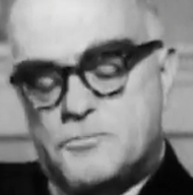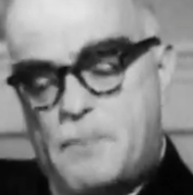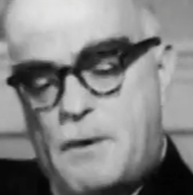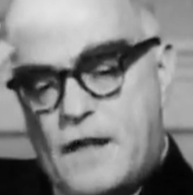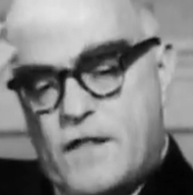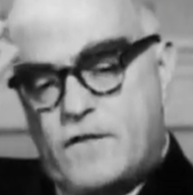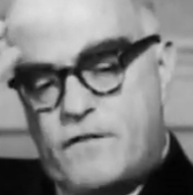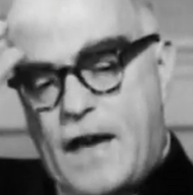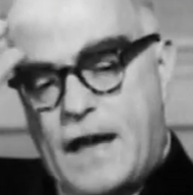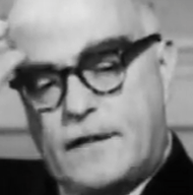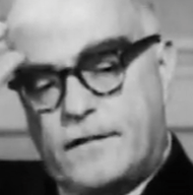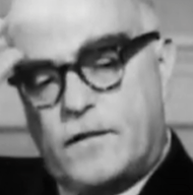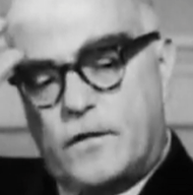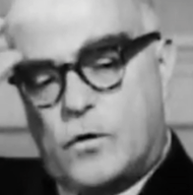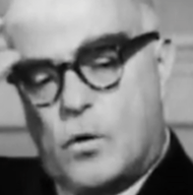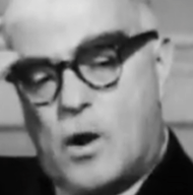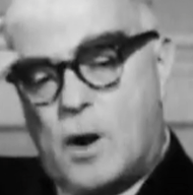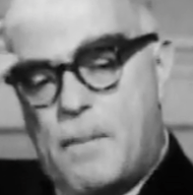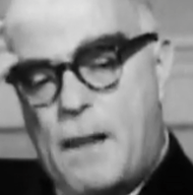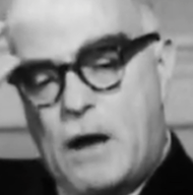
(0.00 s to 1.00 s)
by the fact that
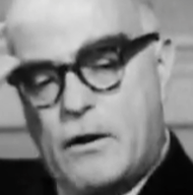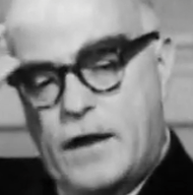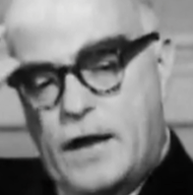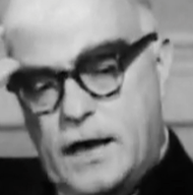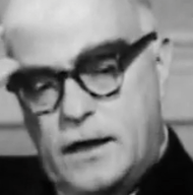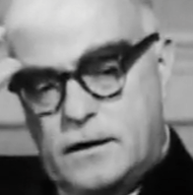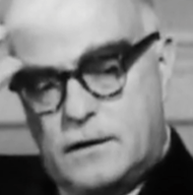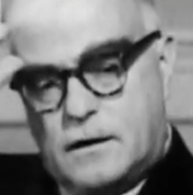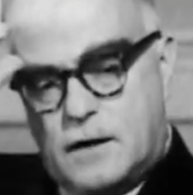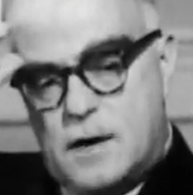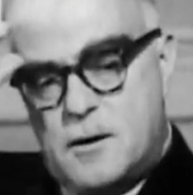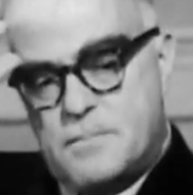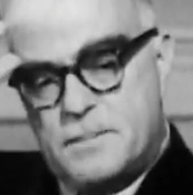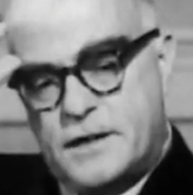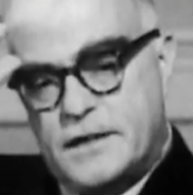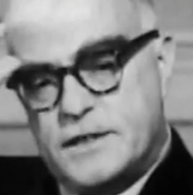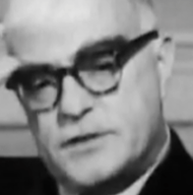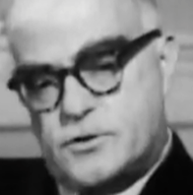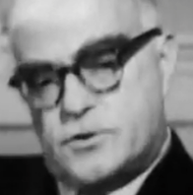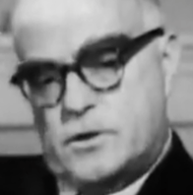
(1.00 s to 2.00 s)
there were about 8
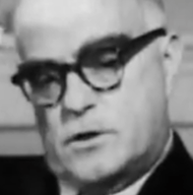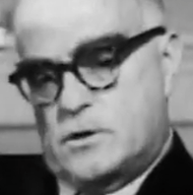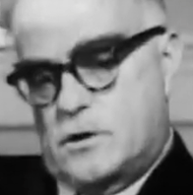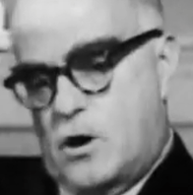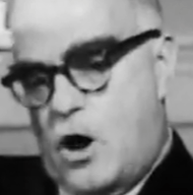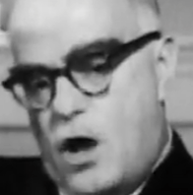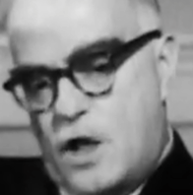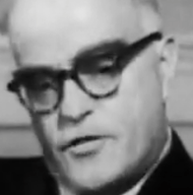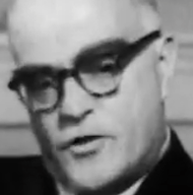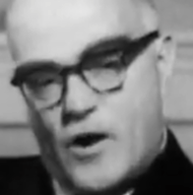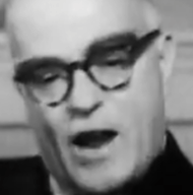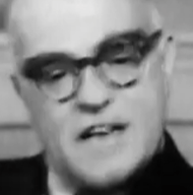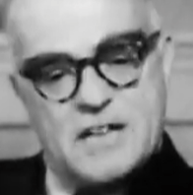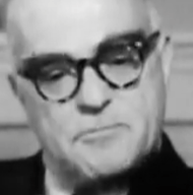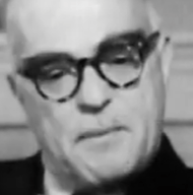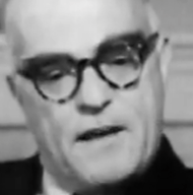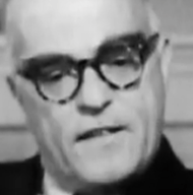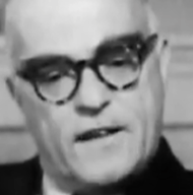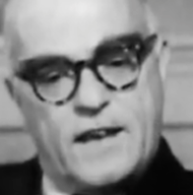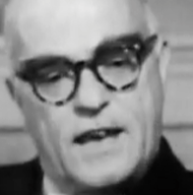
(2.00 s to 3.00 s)
companies authorized
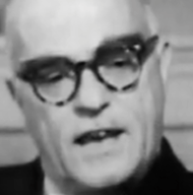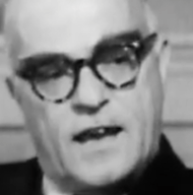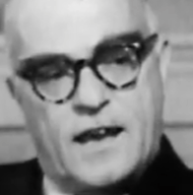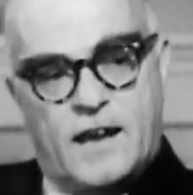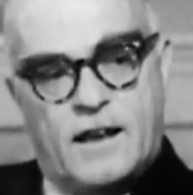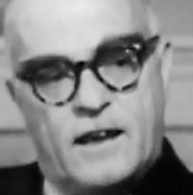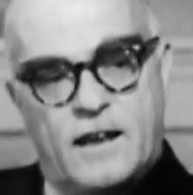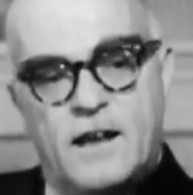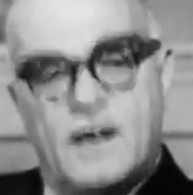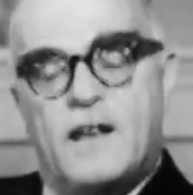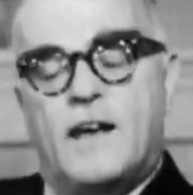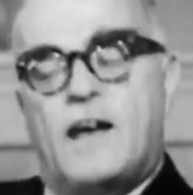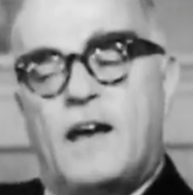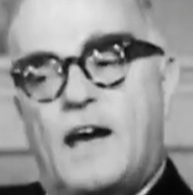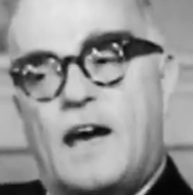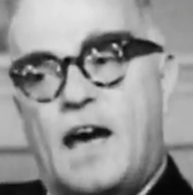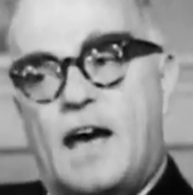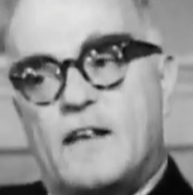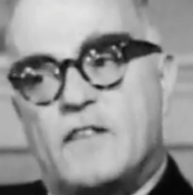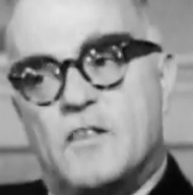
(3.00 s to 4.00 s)
by the king,
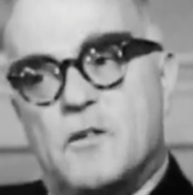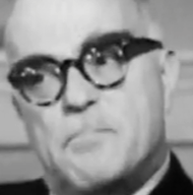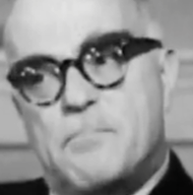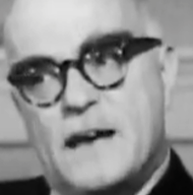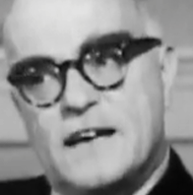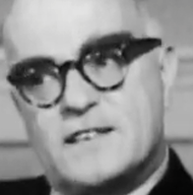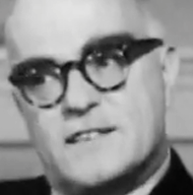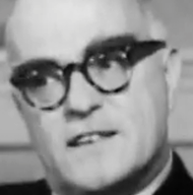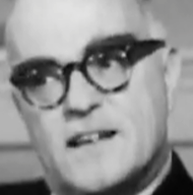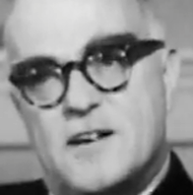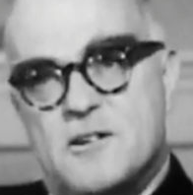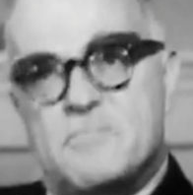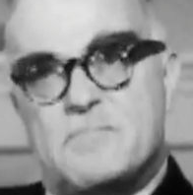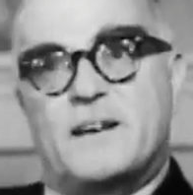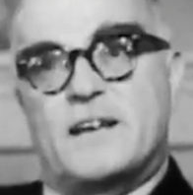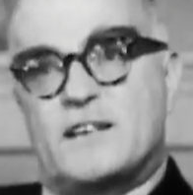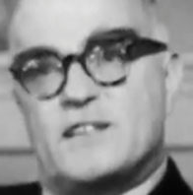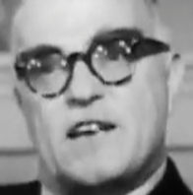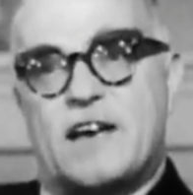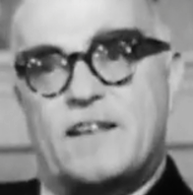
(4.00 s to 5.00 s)
and the best
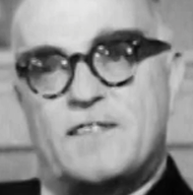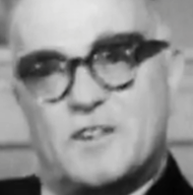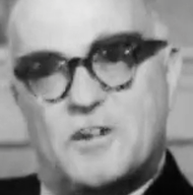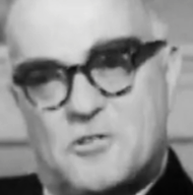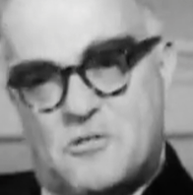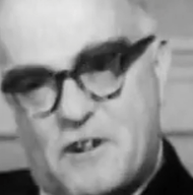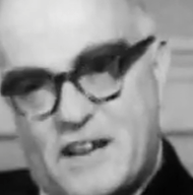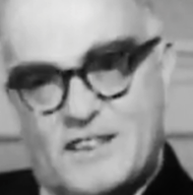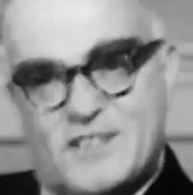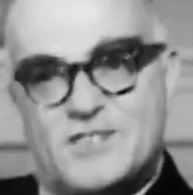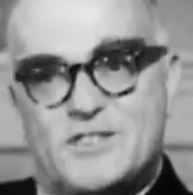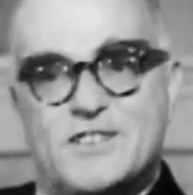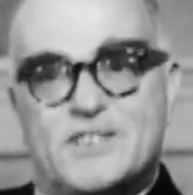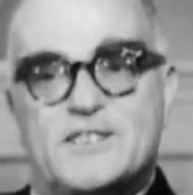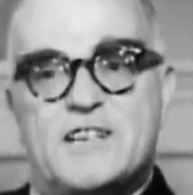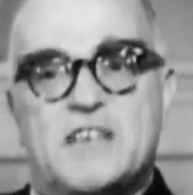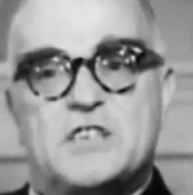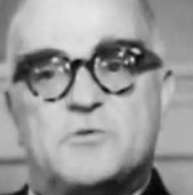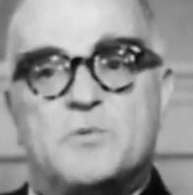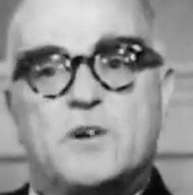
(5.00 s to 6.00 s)
companies and the greatest
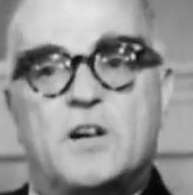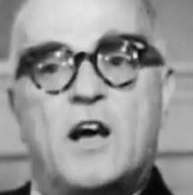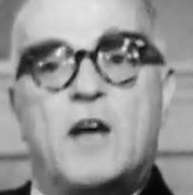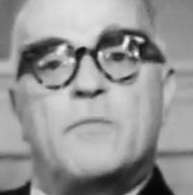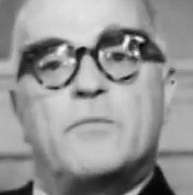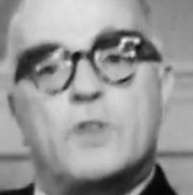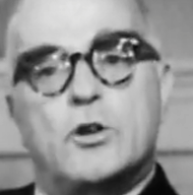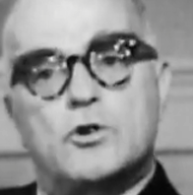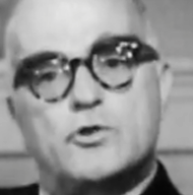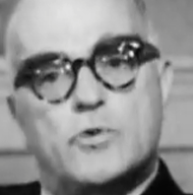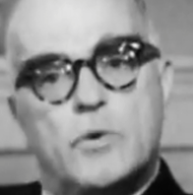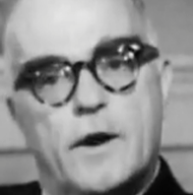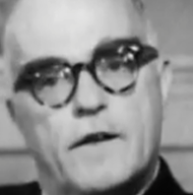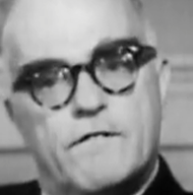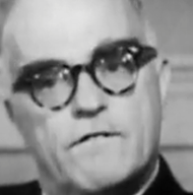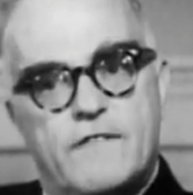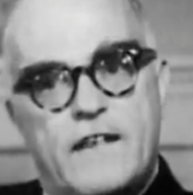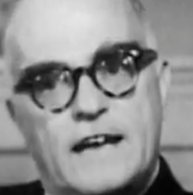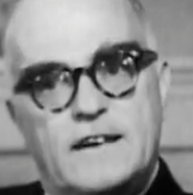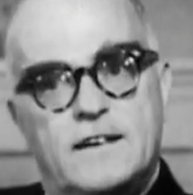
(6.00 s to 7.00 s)
success would come those who were
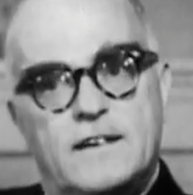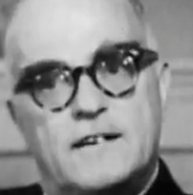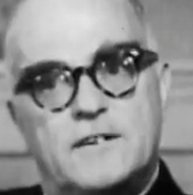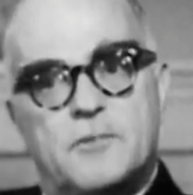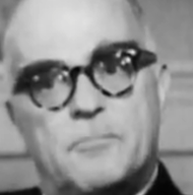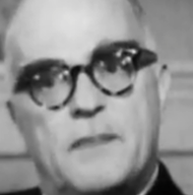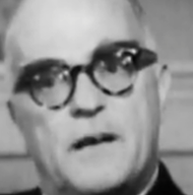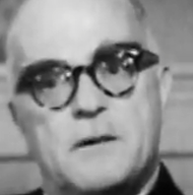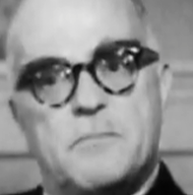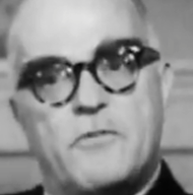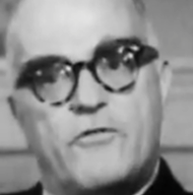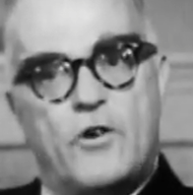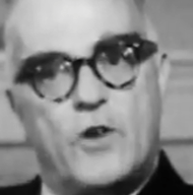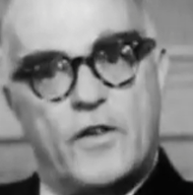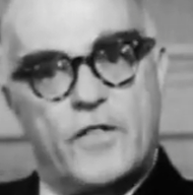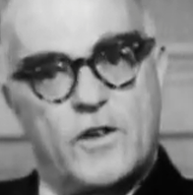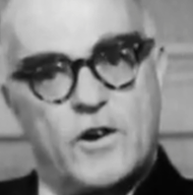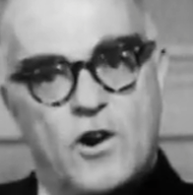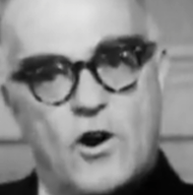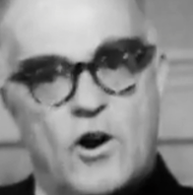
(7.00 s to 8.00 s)
invited to play before
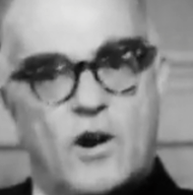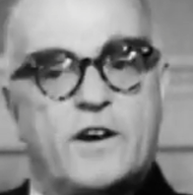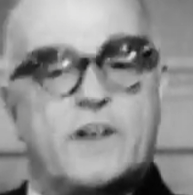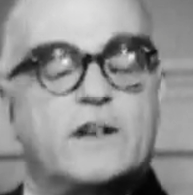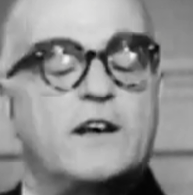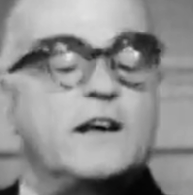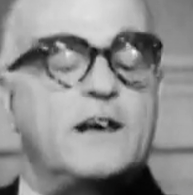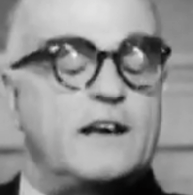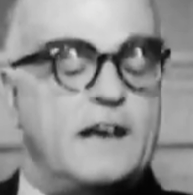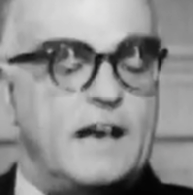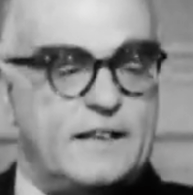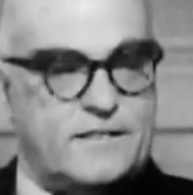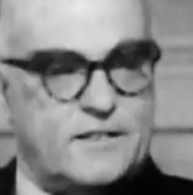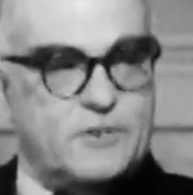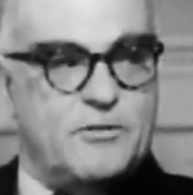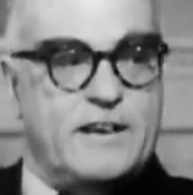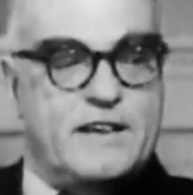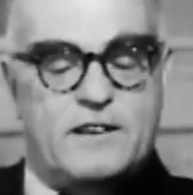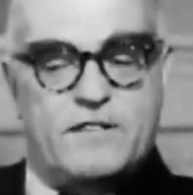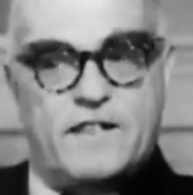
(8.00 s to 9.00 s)
the court at the
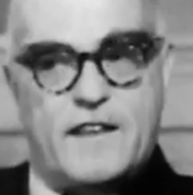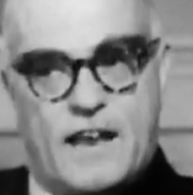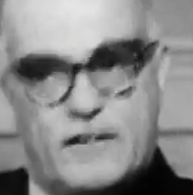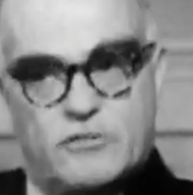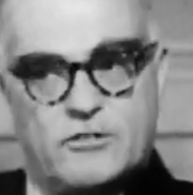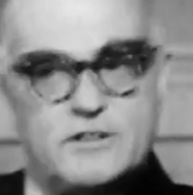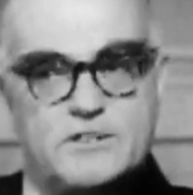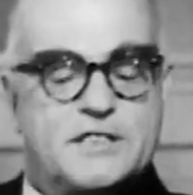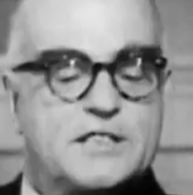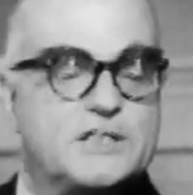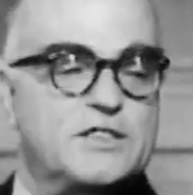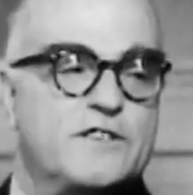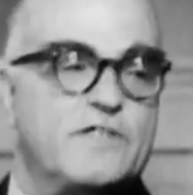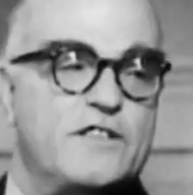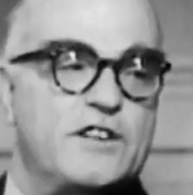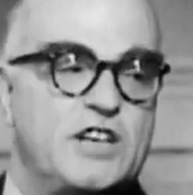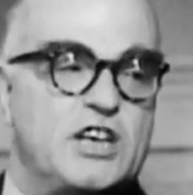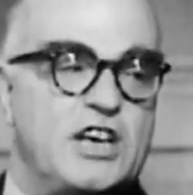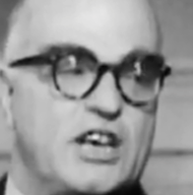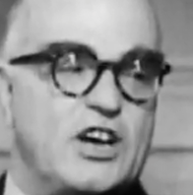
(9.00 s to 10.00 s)
great theatrical season of
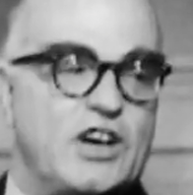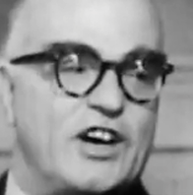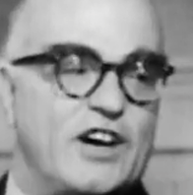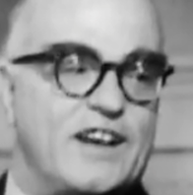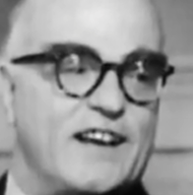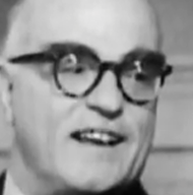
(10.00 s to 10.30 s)
the year.